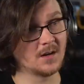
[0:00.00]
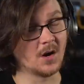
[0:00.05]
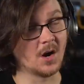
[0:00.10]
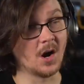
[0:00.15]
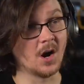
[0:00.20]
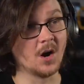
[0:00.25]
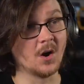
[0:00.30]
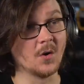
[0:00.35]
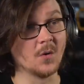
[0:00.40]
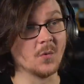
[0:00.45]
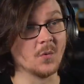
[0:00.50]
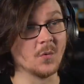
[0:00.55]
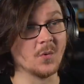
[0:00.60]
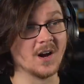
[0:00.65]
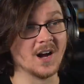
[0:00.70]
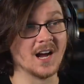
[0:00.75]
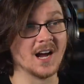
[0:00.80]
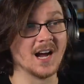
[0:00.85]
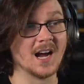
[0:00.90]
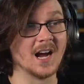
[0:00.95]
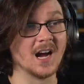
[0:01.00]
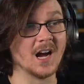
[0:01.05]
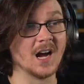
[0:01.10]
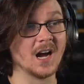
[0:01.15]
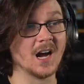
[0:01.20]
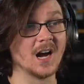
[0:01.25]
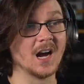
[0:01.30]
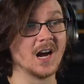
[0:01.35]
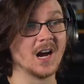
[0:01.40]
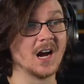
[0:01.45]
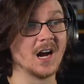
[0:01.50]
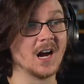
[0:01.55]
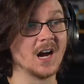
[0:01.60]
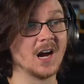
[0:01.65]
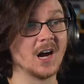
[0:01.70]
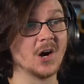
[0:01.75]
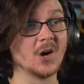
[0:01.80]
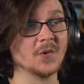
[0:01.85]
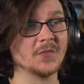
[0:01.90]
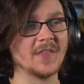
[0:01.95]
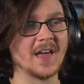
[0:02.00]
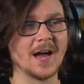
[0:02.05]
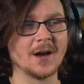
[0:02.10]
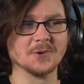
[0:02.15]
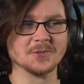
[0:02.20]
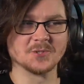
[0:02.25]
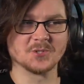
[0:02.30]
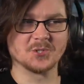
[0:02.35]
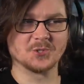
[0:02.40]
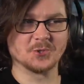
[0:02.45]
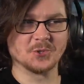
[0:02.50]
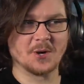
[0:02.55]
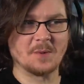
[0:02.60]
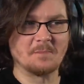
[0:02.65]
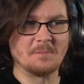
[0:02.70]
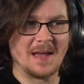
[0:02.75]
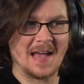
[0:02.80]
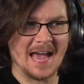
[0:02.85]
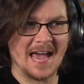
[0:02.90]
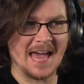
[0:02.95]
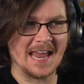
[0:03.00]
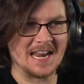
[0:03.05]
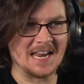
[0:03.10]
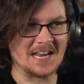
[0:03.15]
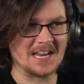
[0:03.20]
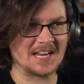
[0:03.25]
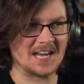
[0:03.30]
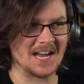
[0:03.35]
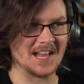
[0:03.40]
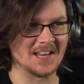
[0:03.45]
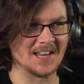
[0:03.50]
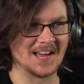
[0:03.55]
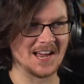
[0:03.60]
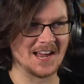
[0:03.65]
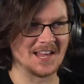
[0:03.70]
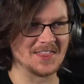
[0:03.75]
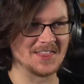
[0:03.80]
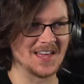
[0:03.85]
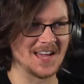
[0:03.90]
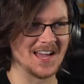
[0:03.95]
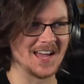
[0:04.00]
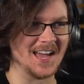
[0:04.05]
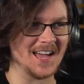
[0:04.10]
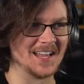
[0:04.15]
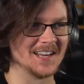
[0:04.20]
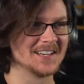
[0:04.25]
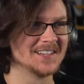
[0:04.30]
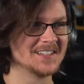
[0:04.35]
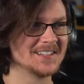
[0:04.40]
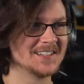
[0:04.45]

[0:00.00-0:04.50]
Oh, wow. That was dramatic. I like that.